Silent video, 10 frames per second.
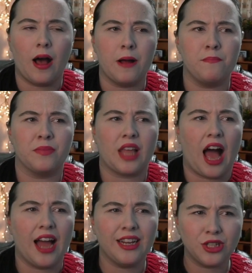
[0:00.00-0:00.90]
um,
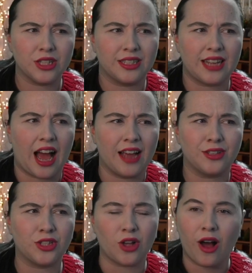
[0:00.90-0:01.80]
I just, I
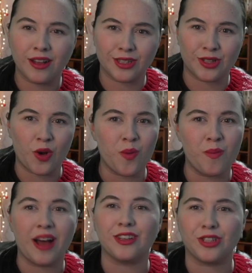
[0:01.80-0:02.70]
saw so
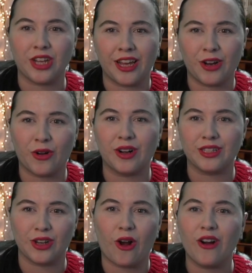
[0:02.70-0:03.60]
much in her
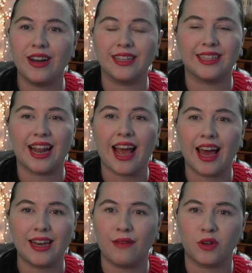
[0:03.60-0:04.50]
as an artist that I
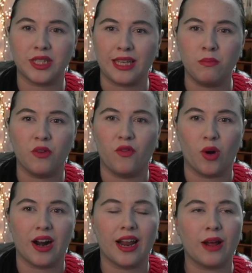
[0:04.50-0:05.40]
had never seen
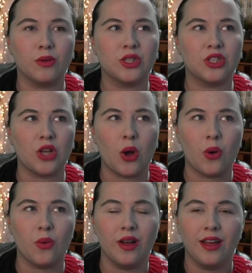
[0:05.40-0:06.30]
before. And I was
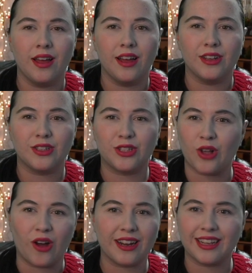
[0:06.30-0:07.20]
so
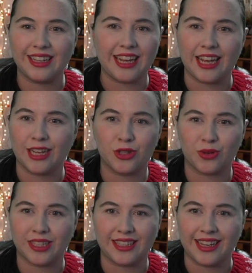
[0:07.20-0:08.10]
sonically
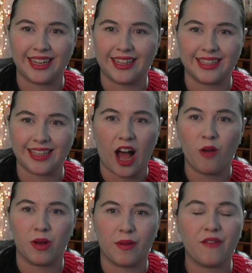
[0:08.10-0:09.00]
interested in this
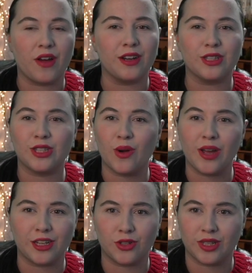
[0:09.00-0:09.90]
album. I found it
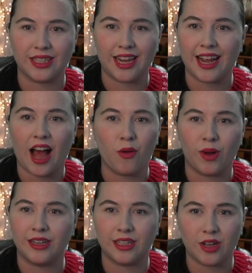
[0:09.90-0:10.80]
so interesting. I
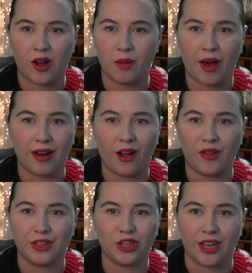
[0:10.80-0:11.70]
wanted to talk about it
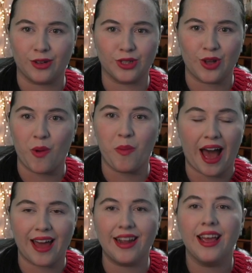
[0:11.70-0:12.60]
on the channel so
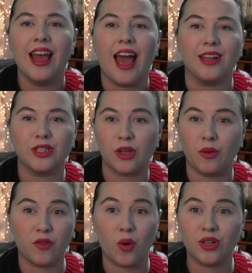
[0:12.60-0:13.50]
bad. And
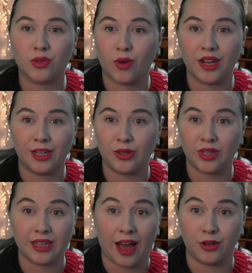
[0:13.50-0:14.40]
so, of course, we're going to do
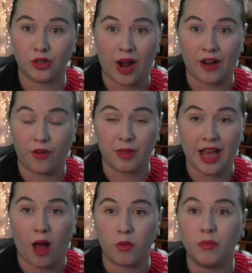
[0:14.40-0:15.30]
the title track from
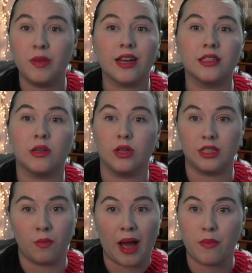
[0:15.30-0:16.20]
the album because
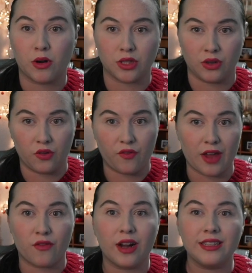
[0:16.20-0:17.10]
it's my personal
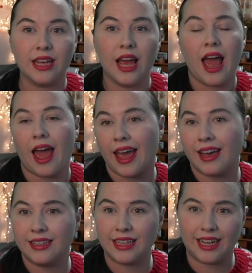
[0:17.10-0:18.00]
favorite.
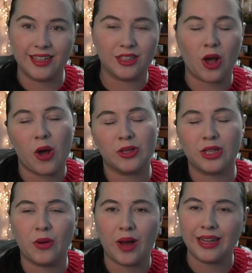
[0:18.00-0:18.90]
And it's
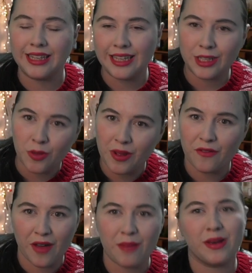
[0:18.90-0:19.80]
also a little
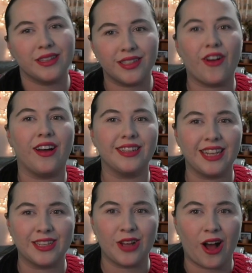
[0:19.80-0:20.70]
bit famous on
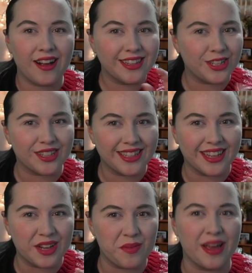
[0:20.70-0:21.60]
TikTok, just
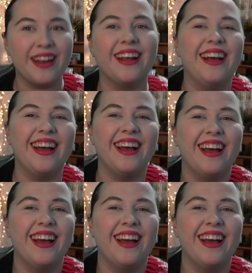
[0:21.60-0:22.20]
a little bit